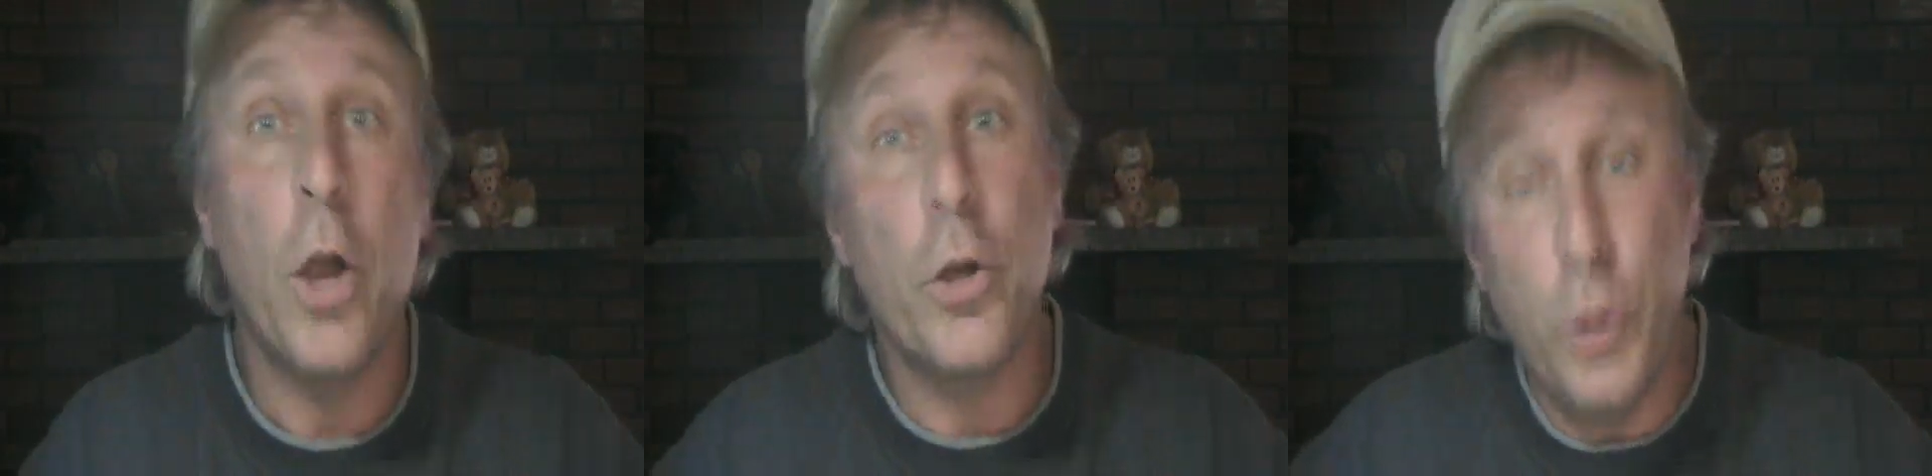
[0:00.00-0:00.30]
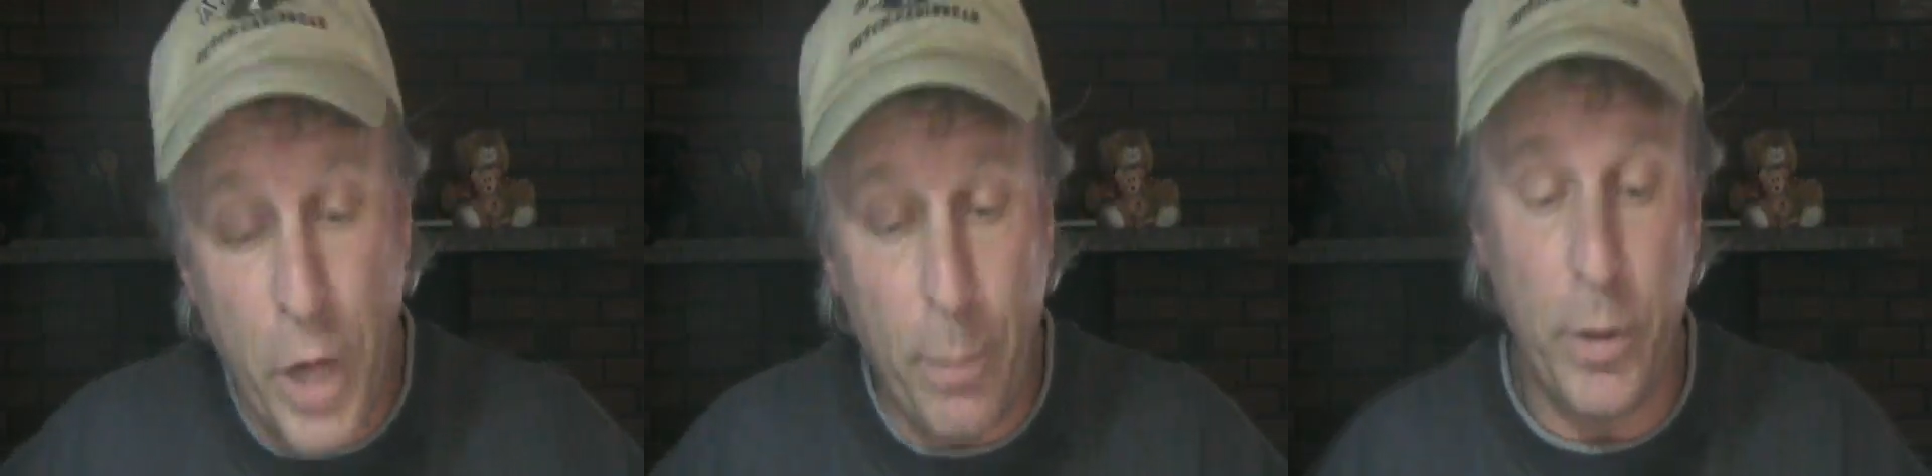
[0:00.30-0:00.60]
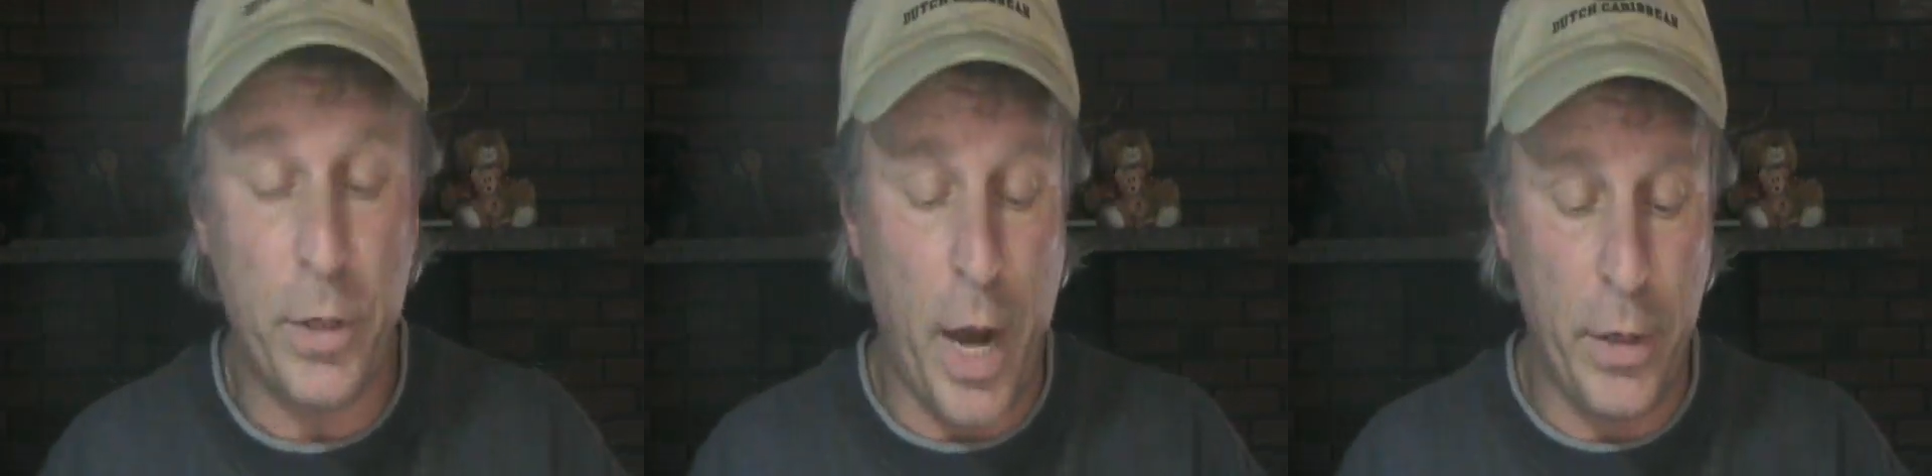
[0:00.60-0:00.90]
because you keep
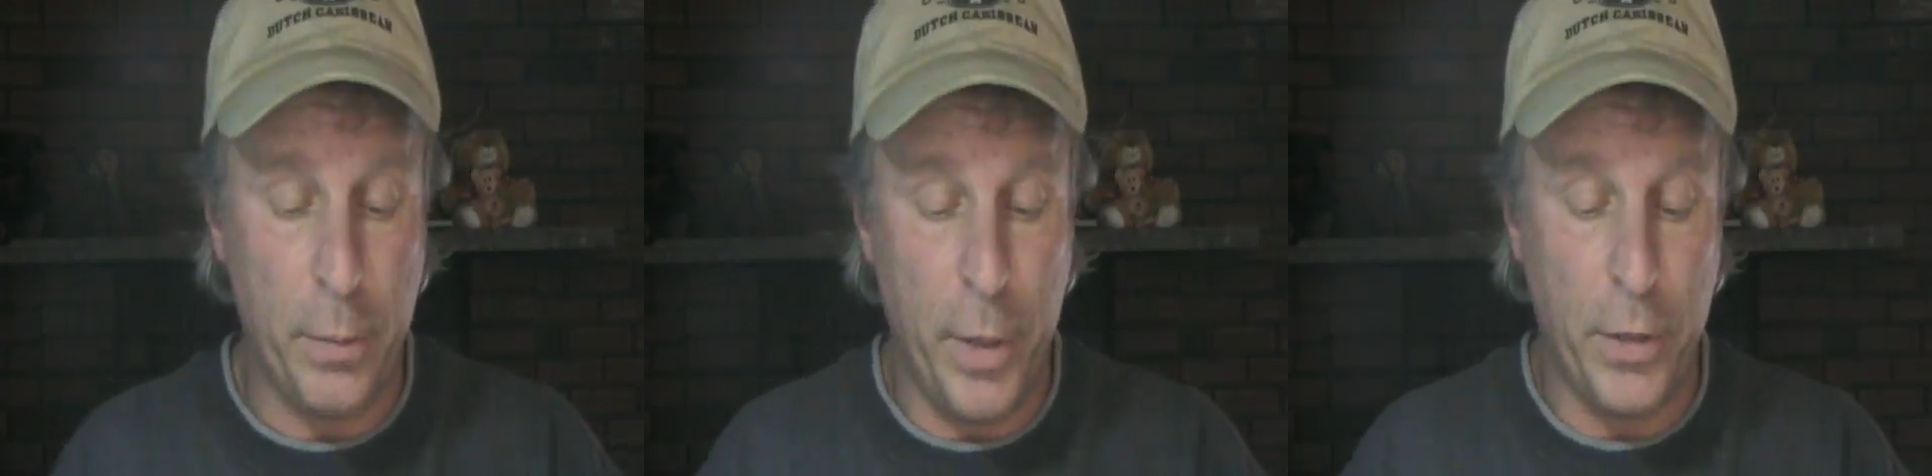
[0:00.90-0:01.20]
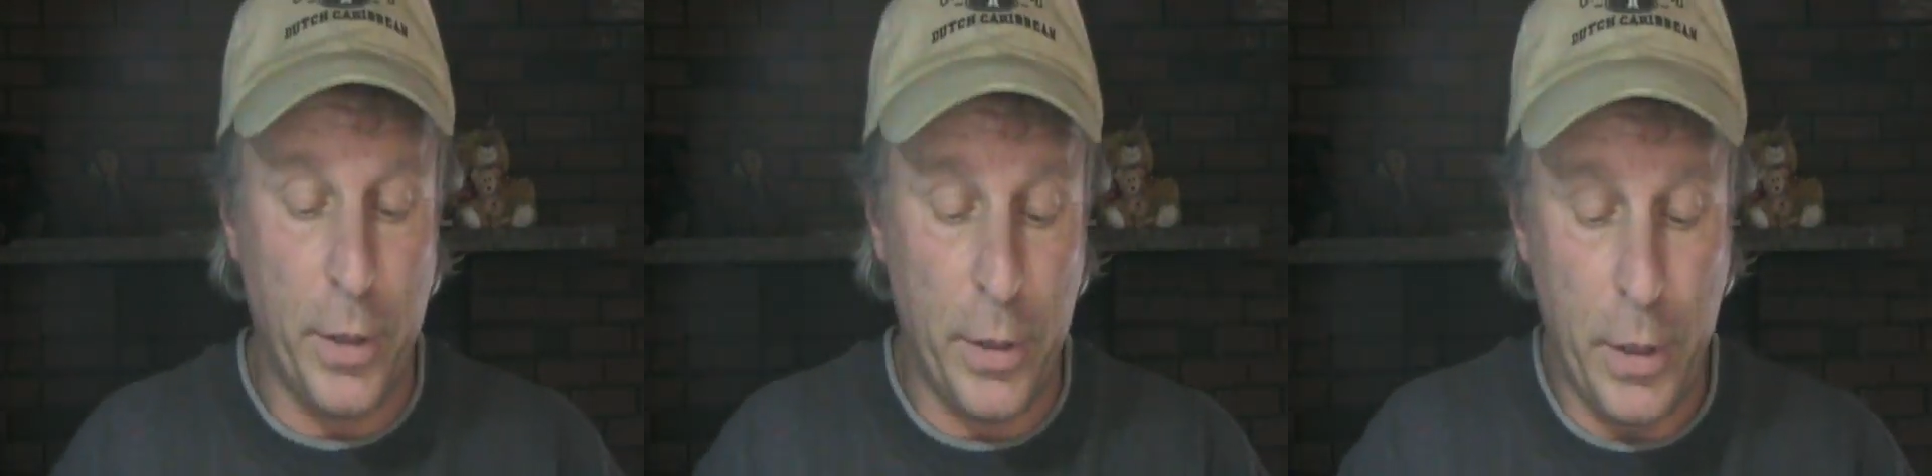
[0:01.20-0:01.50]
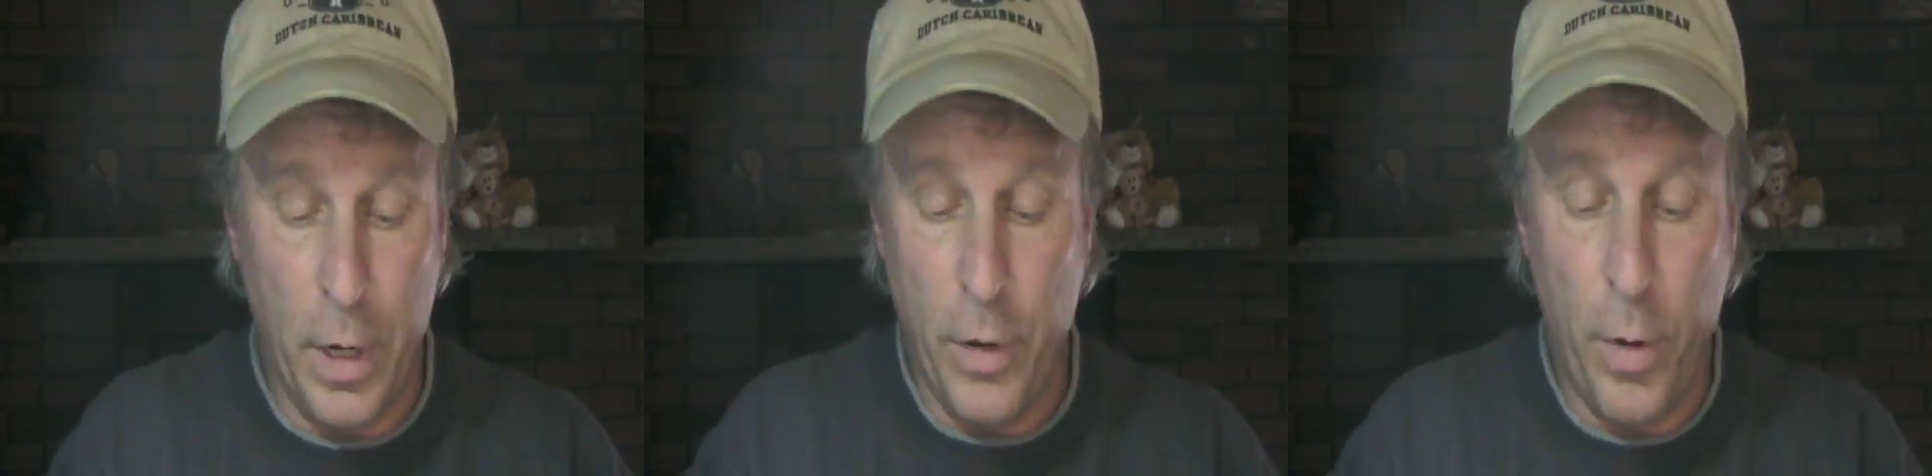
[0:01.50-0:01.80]
these guys in business.
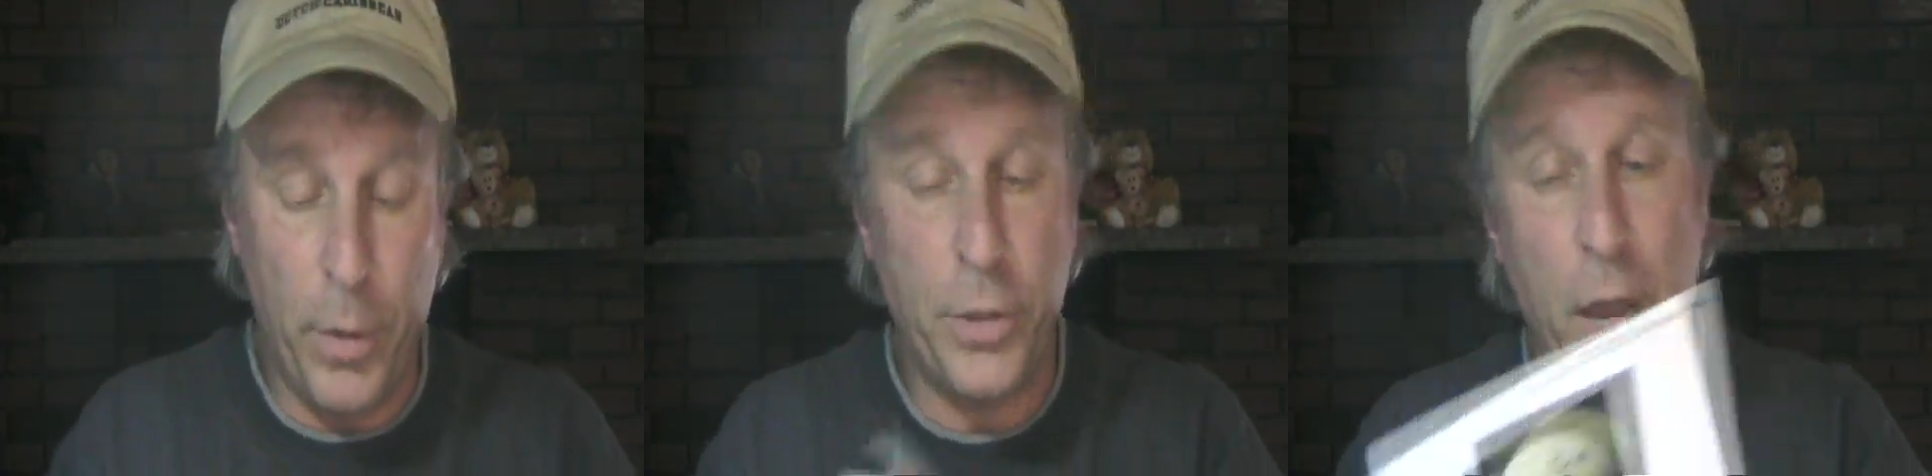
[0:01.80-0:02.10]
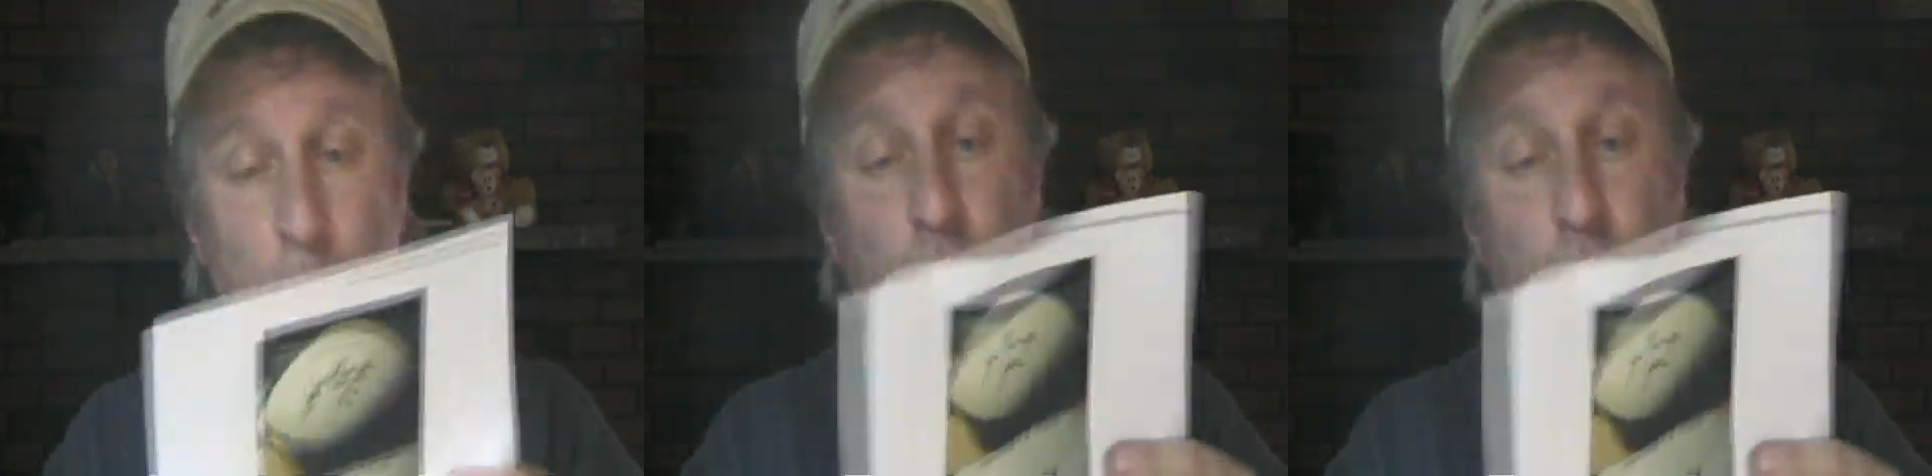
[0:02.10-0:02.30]
From the same